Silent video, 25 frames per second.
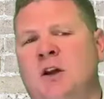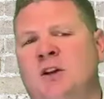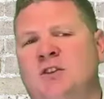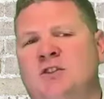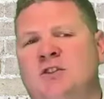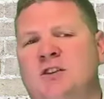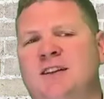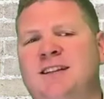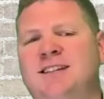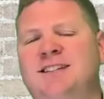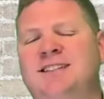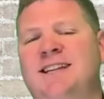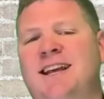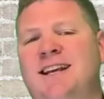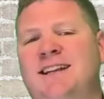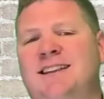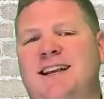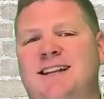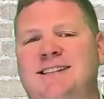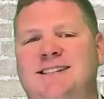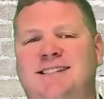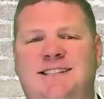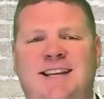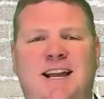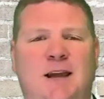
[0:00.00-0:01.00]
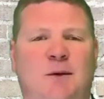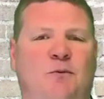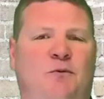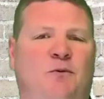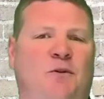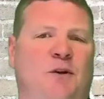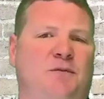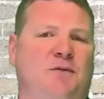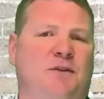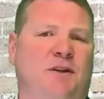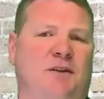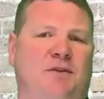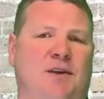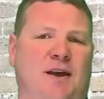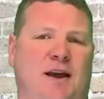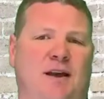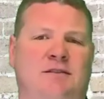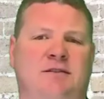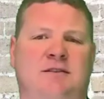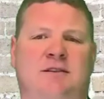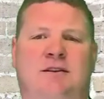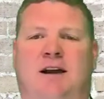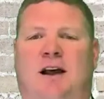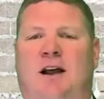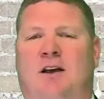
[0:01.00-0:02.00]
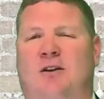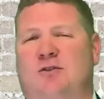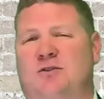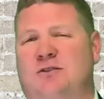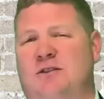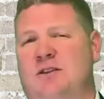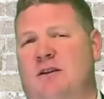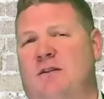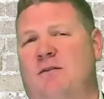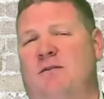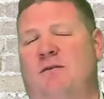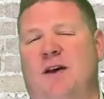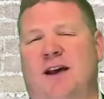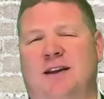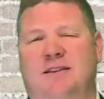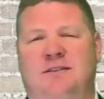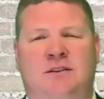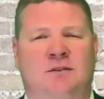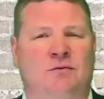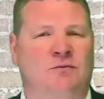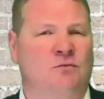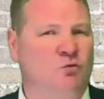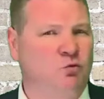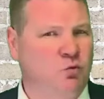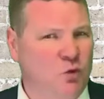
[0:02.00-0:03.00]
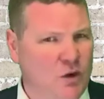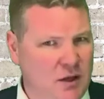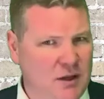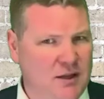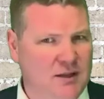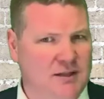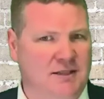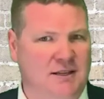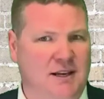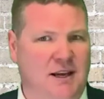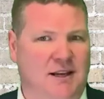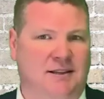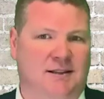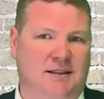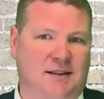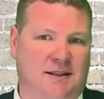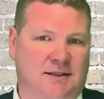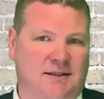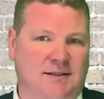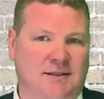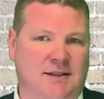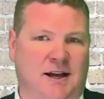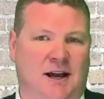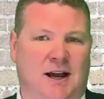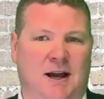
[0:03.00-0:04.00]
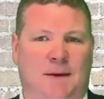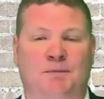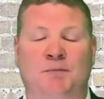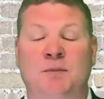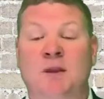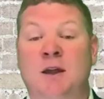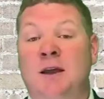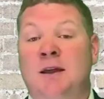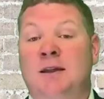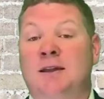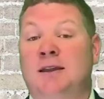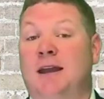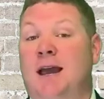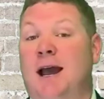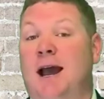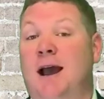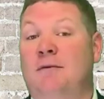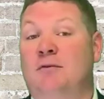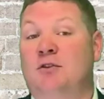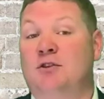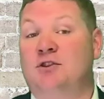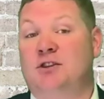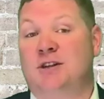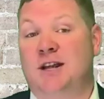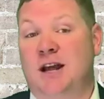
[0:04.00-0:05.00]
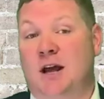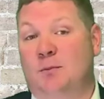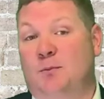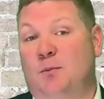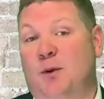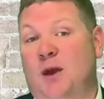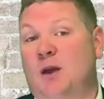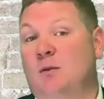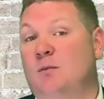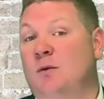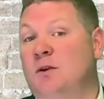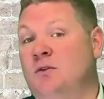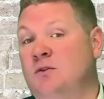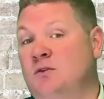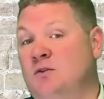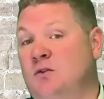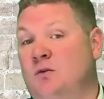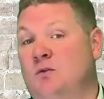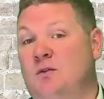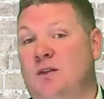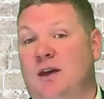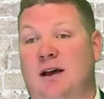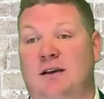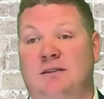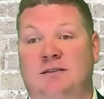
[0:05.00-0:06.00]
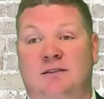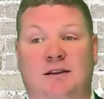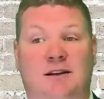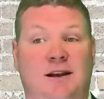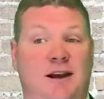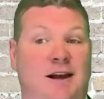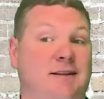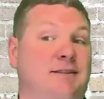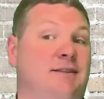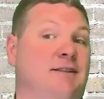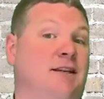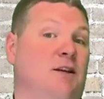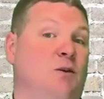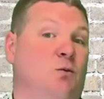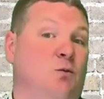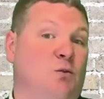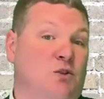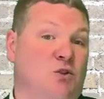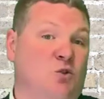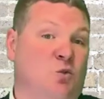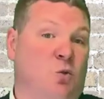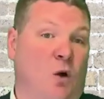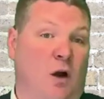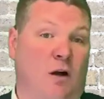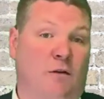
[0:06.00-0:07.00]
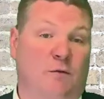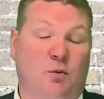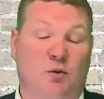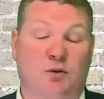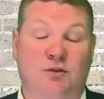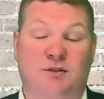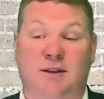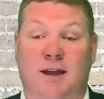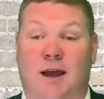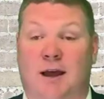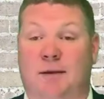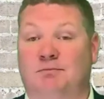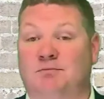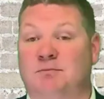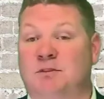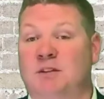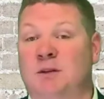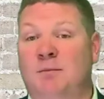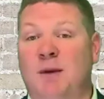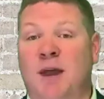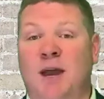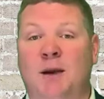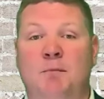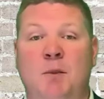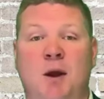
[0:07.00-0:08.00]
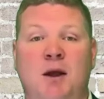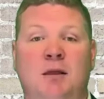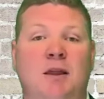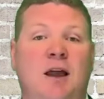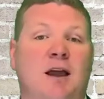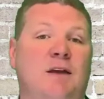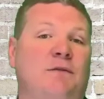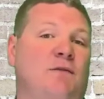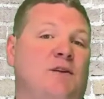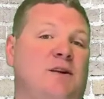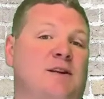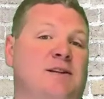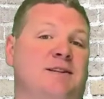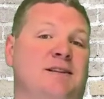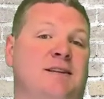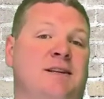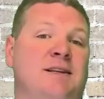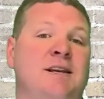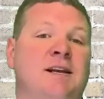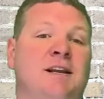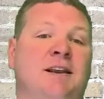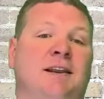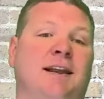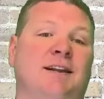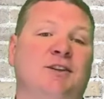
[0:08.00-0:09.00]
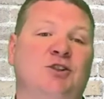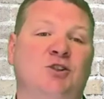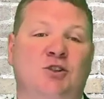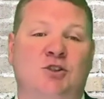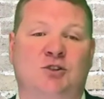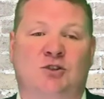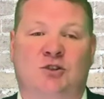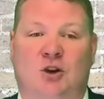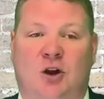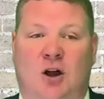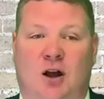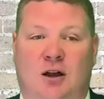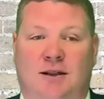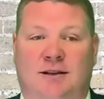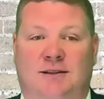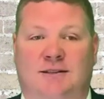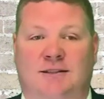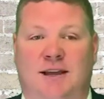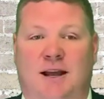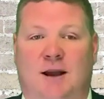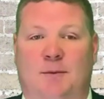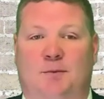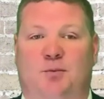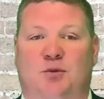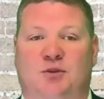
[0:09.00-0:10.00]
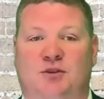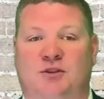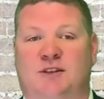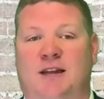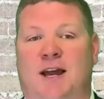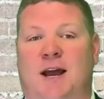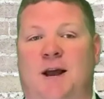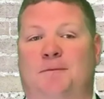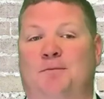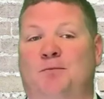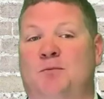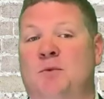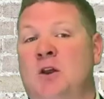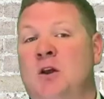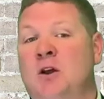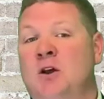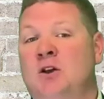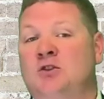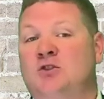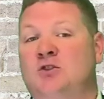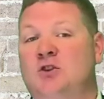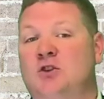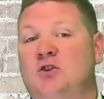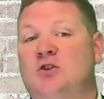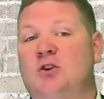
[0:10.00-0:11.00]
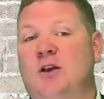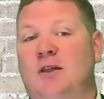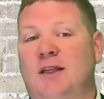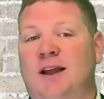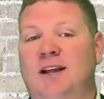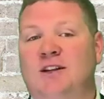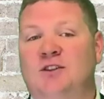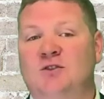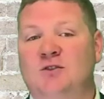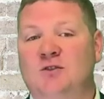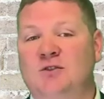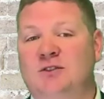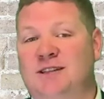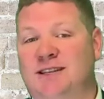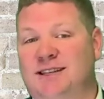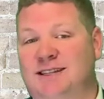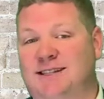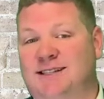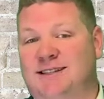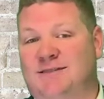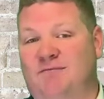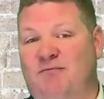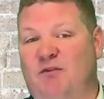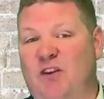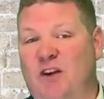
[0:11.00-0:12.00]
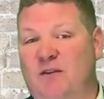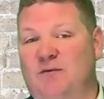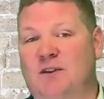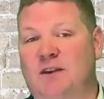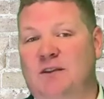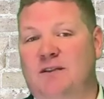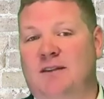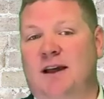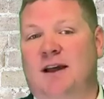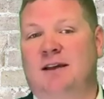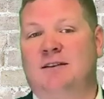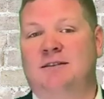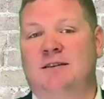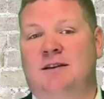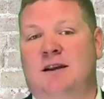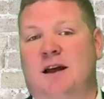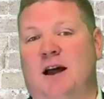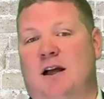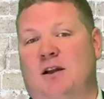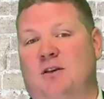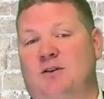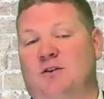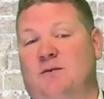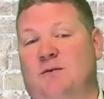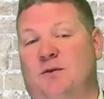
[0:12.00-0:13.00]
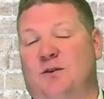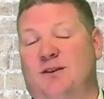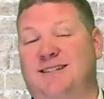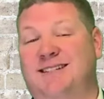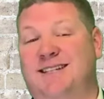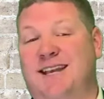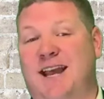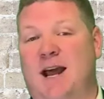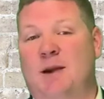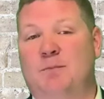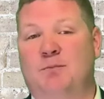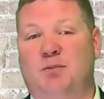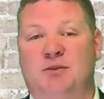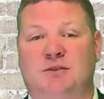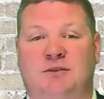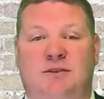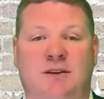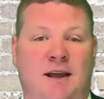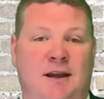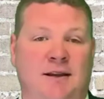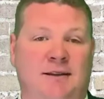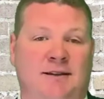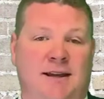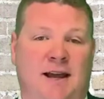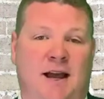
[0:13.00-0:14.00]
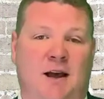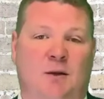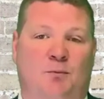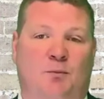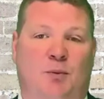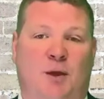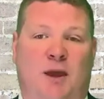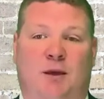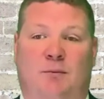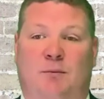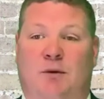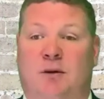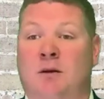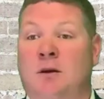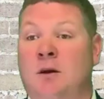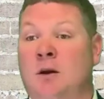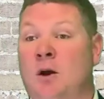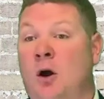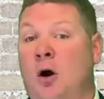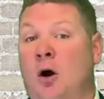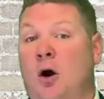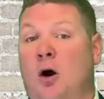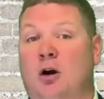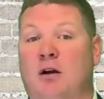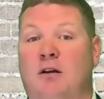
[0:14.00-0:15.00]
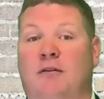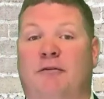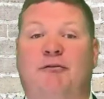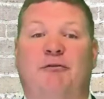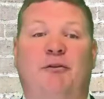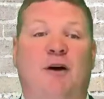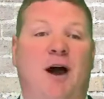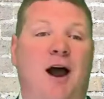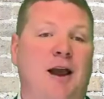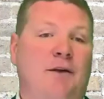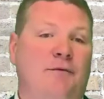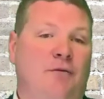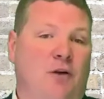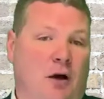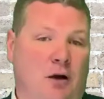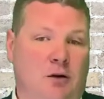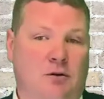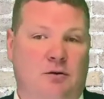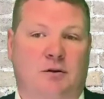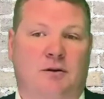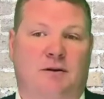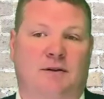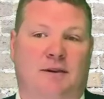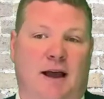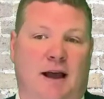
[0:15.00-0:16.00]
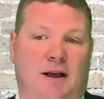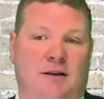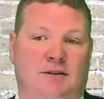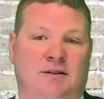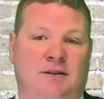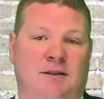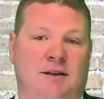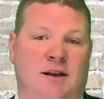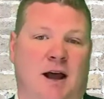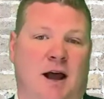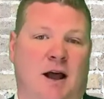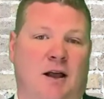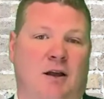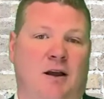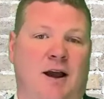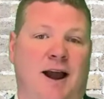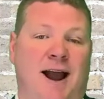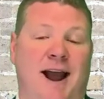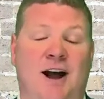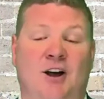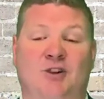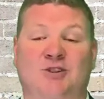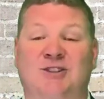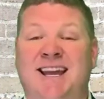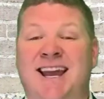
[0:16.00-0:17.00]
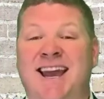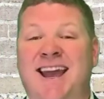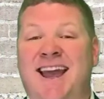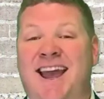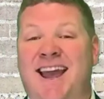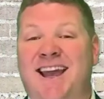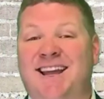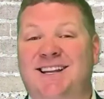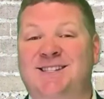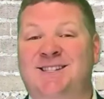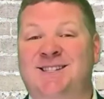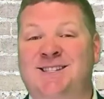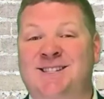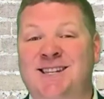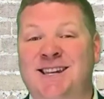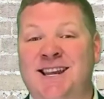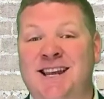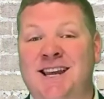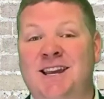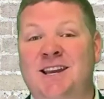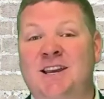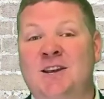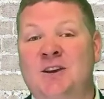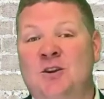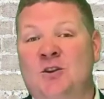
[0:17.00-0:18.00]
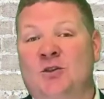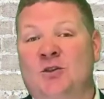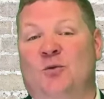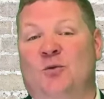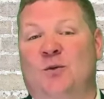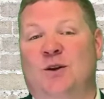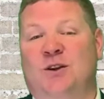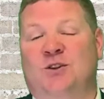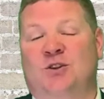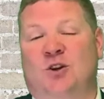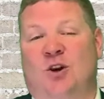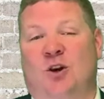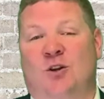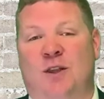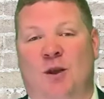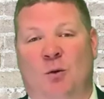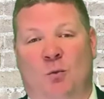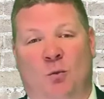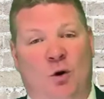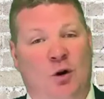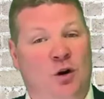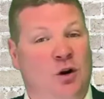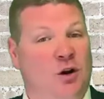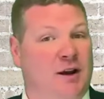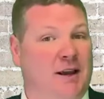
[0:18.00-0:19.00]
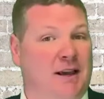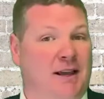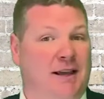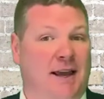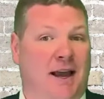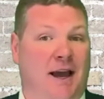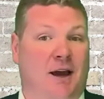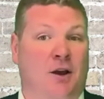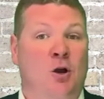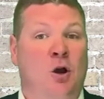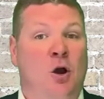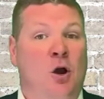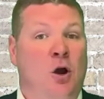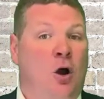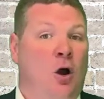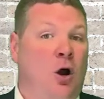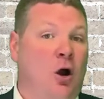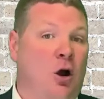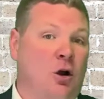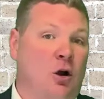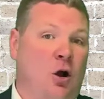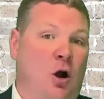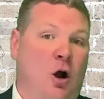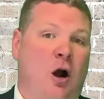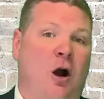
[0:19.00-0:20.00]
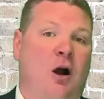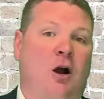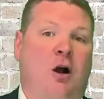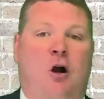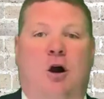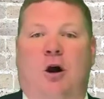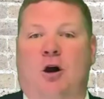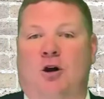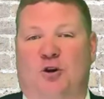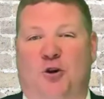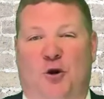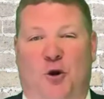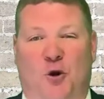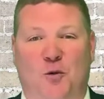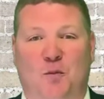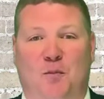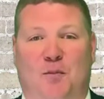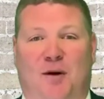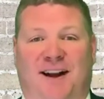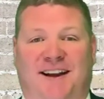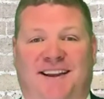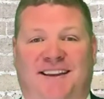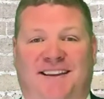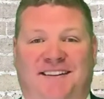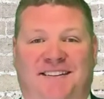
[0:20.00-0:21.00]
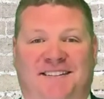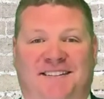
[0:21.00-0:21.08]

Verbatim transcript: So let's take that same fifty thousand dollars and invest it in real estate this time. The average down payment in two thousand nineteen was twelve percent. To make my life easy, let's just call it ten percent. So you, let's use this fifty thousand dollars for a ten percent down payment on a five hundred thousand dollar house and see return that we're going to get on our hard-earned money.